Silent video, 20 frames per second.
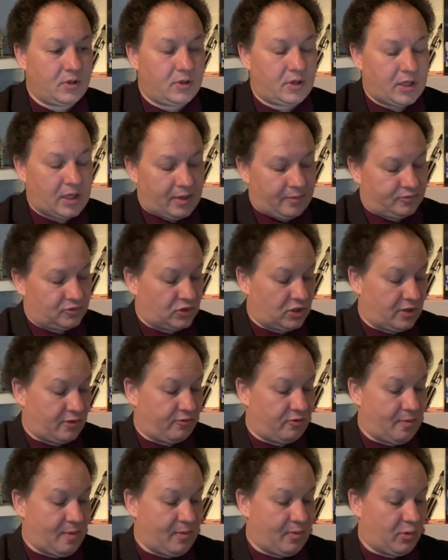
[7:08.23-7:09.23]
I'm trying to
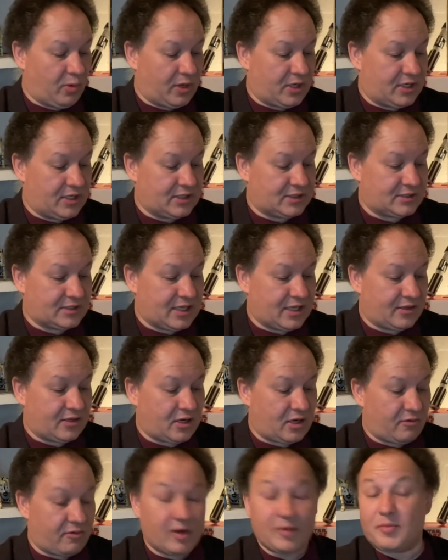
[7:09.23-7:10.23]
remember what it is now that I
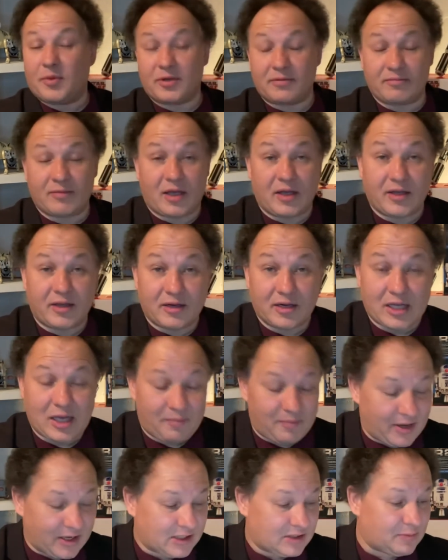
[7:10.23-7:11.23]
read, but it'll come
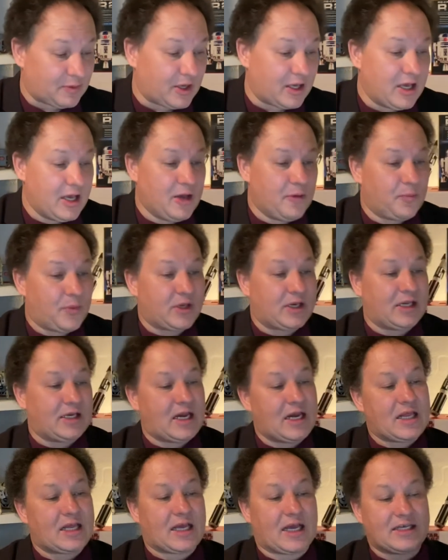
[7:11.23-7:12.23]
back to me. But in
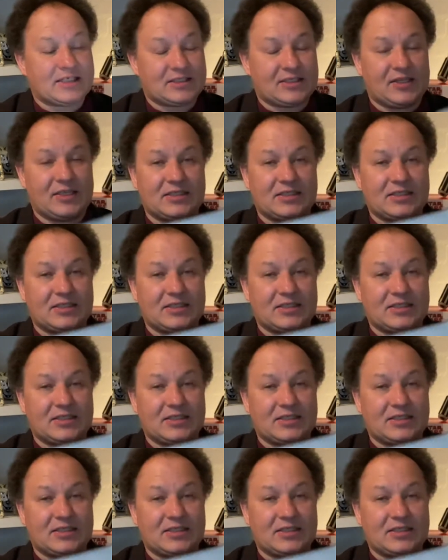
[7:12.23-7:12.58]
any case, this